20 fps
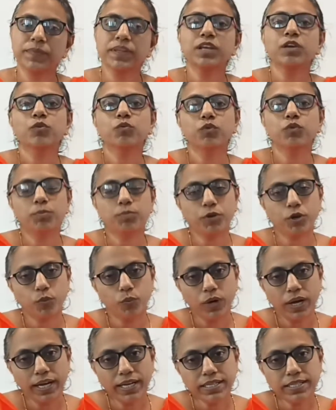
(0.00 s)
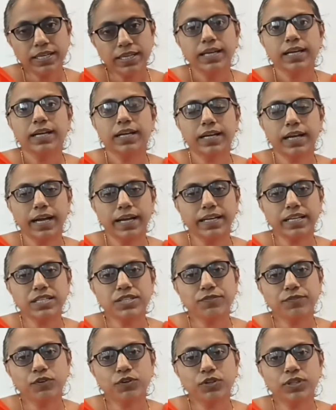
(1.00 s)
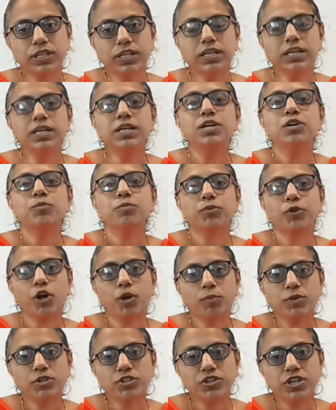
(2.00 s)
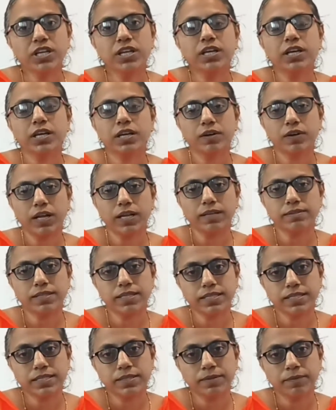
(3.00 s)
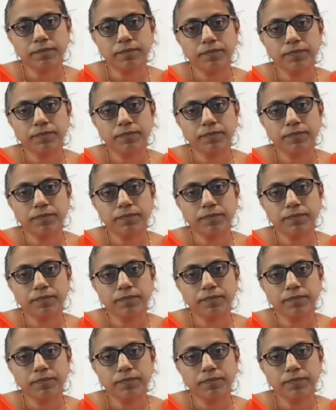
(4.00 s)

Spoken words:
We provide guidance for the Prometric classes